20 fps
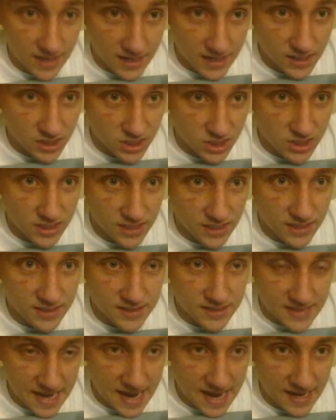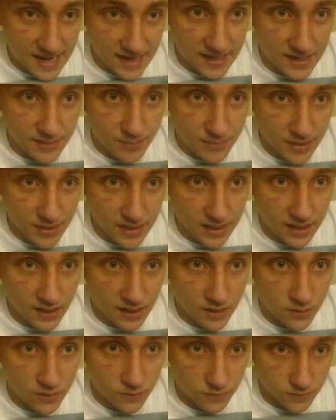HD 1080p
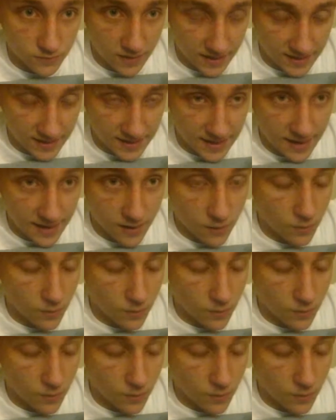right now,